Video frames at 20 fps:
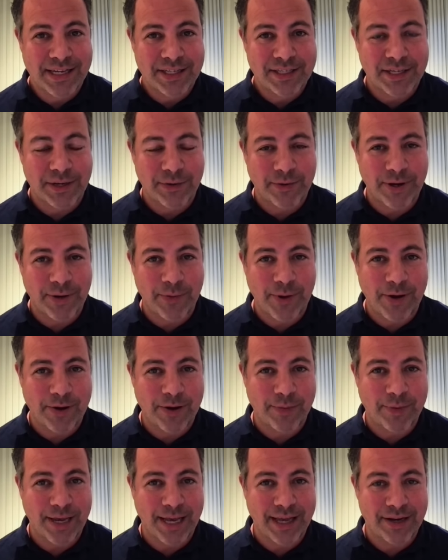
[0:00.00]
So we're
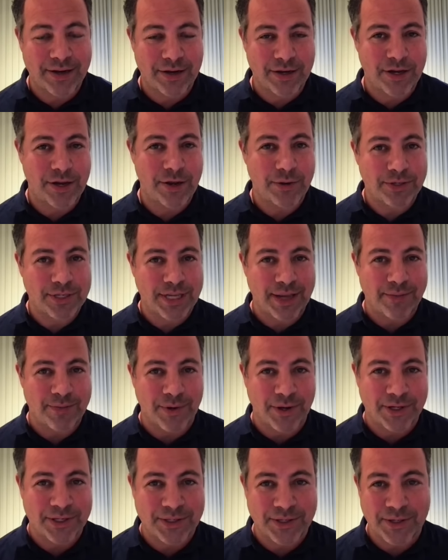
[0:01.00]
welcoming in a new team
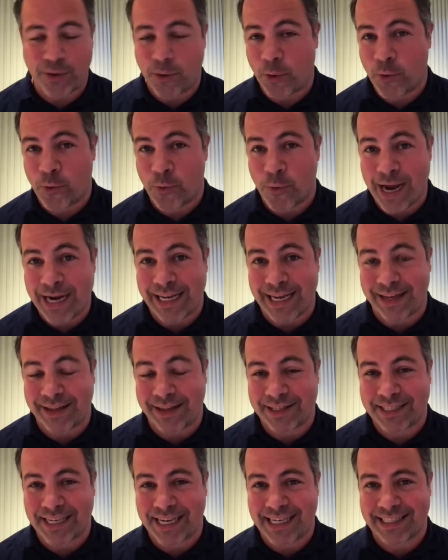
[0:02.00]
boss already,
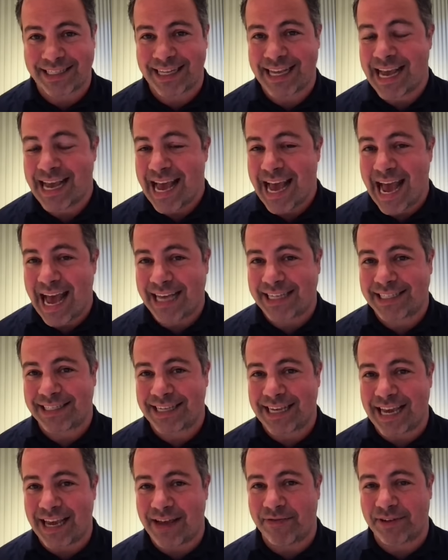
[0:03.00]
and the season
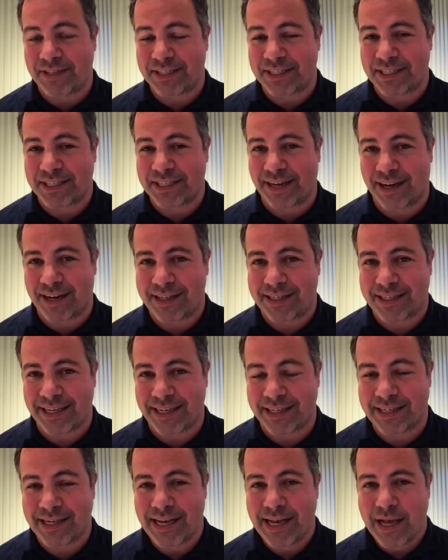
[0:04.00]
hasn't even
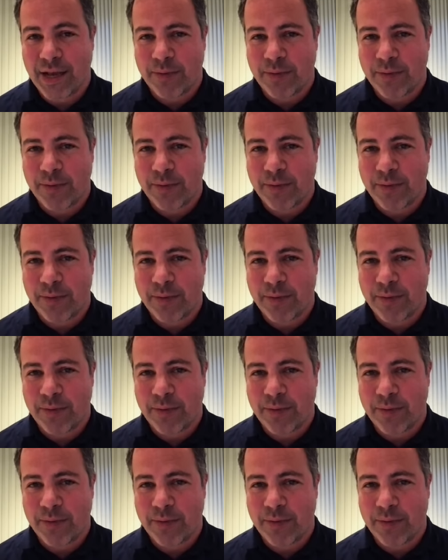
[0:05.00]
started.